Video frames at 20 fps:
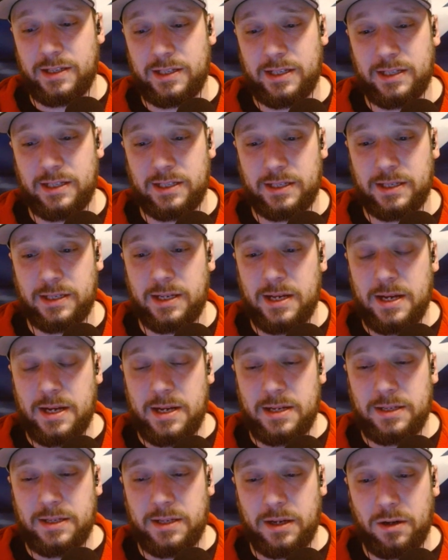of the season?
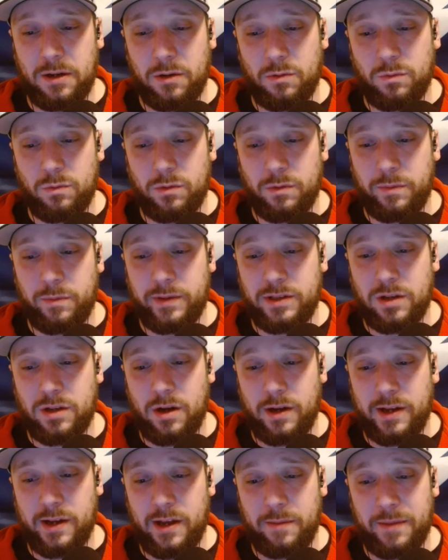So we'll be
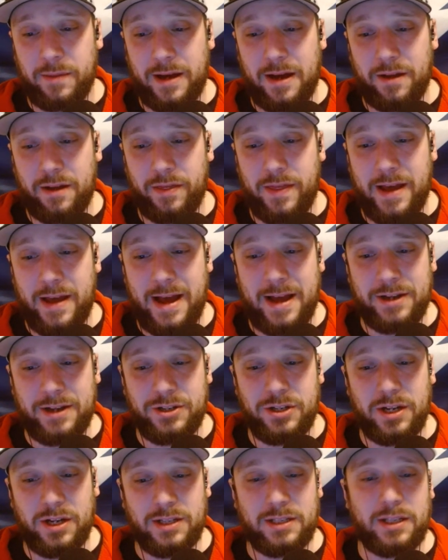talking about that
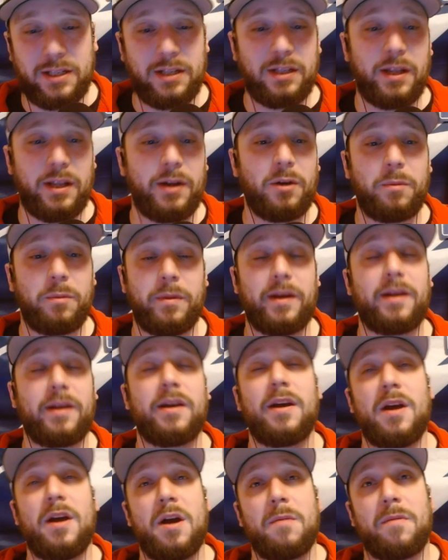just in a little
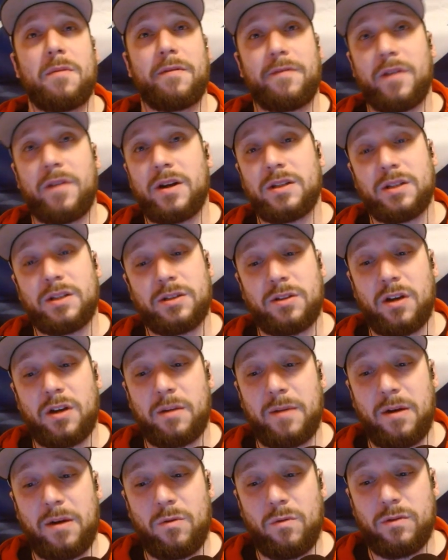bit. But first, let's
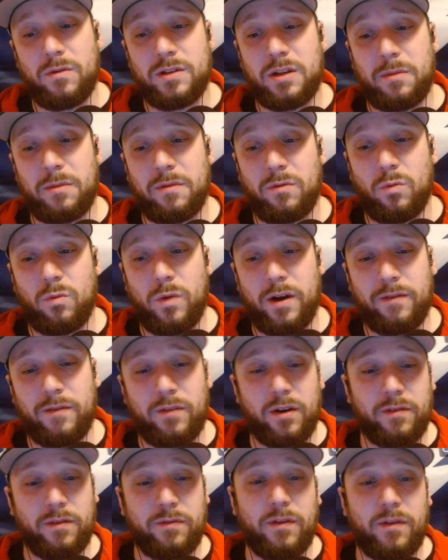talk about one
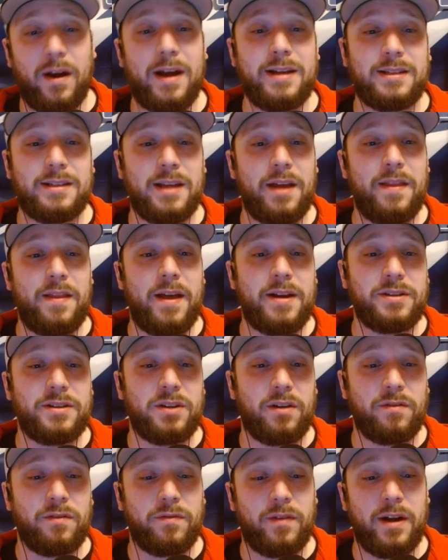of our friends, and that
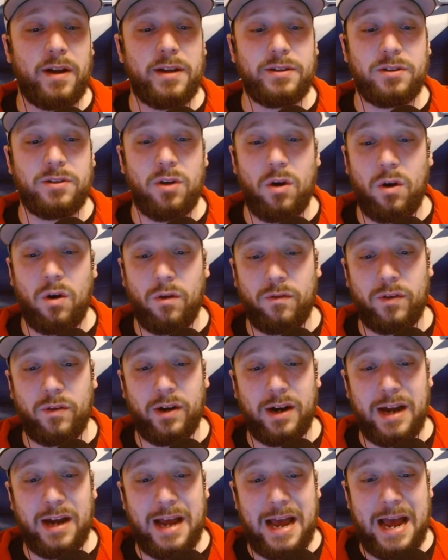is our friends
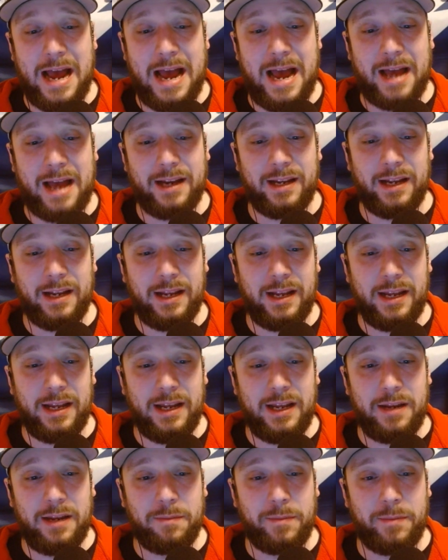over at
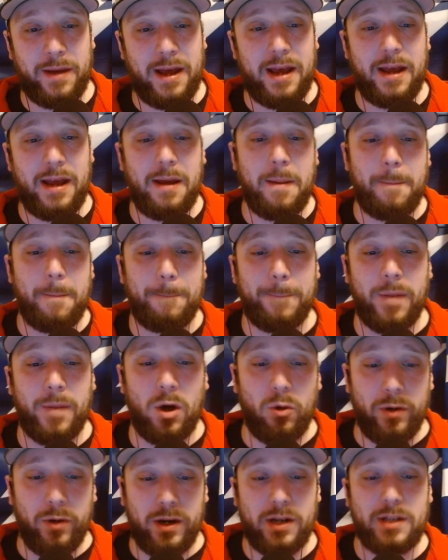eBay
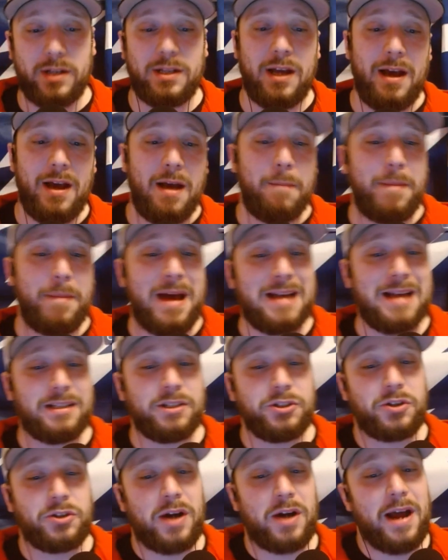Motors.
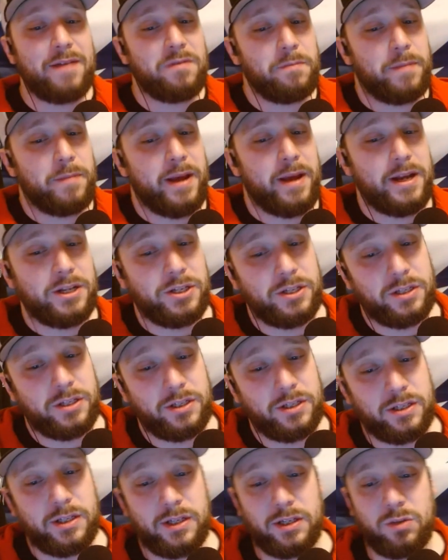Passion, drive, and
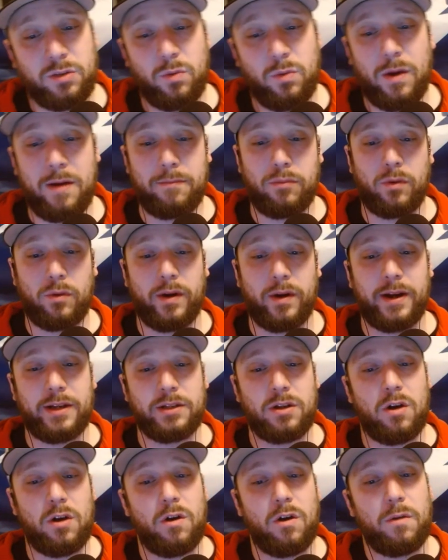patience is what
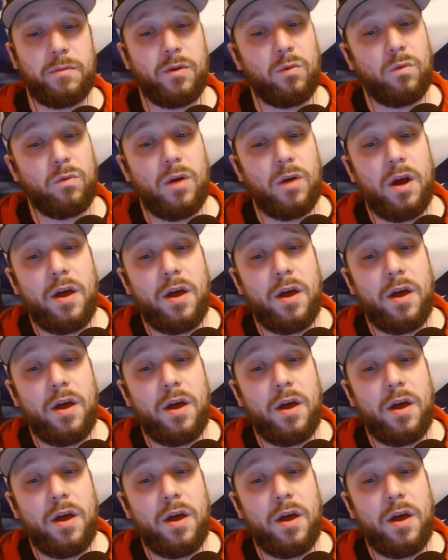brings home